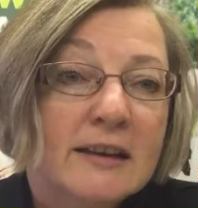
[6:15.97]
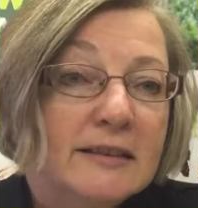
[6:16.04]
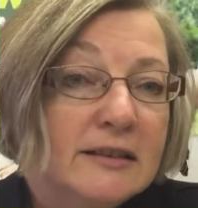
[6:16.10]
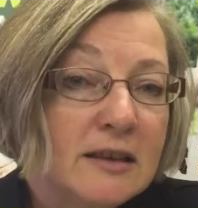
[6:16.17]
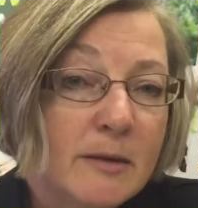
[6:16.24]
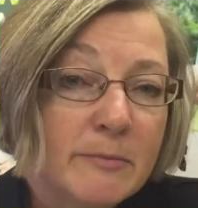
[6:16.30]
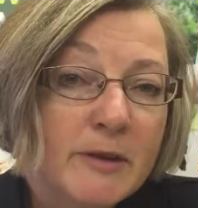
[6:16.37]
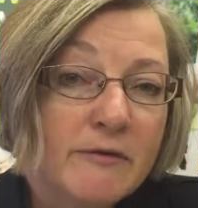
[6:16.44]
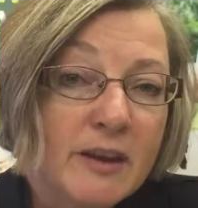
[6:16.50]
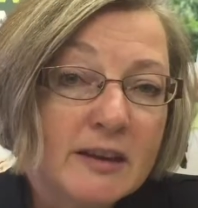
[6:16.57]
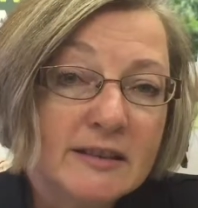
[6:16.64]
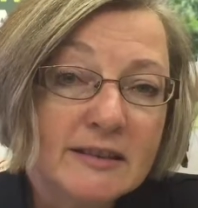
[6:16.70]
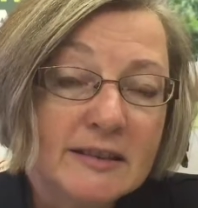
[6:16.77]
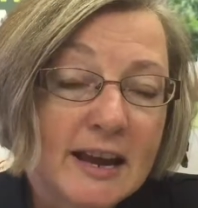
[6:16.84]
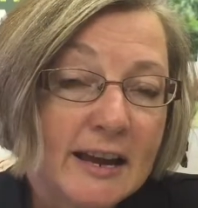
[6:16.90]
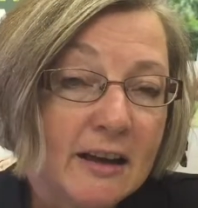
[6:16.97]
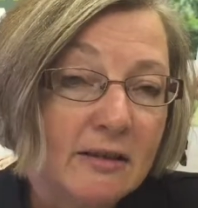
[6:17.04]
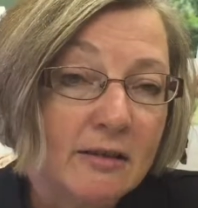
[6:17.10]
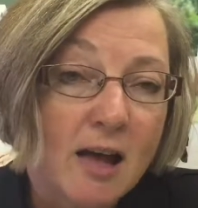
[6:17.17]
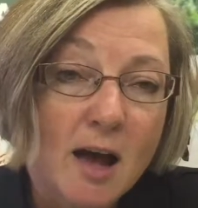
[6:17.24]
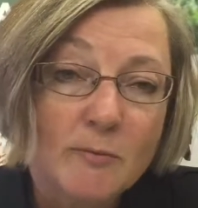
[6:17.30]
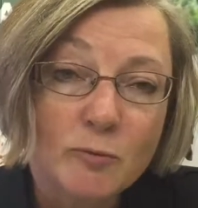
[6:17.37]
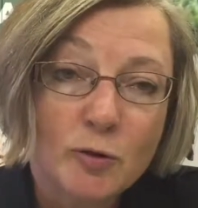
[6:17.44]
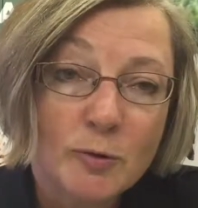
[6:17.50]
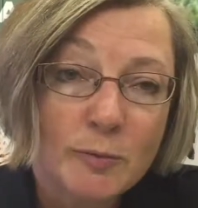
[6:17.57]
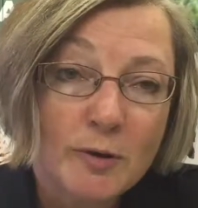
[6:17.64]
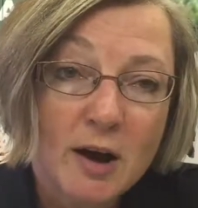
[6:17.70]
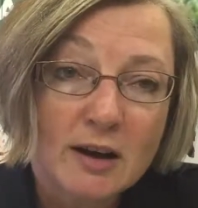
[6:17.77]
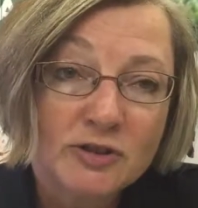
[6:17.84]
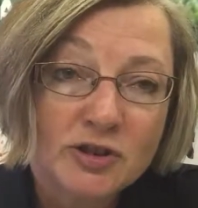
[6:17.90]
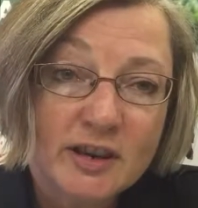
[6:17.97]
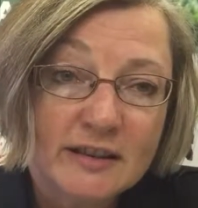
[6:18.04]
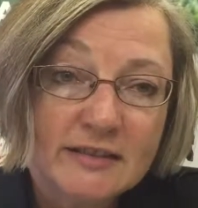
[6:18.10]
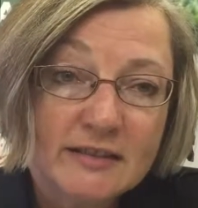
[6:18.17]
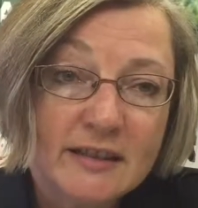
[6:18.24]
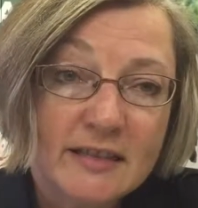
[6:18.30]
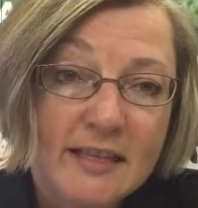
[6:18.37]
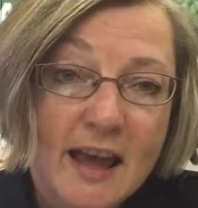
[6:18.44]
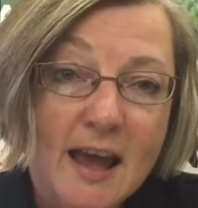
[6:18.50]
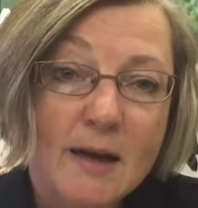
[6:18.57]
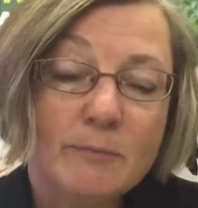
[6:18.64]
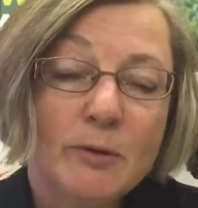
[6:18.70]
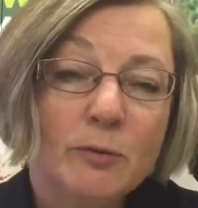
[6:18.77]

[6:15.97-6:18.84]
Some of us take a lot more projects than that,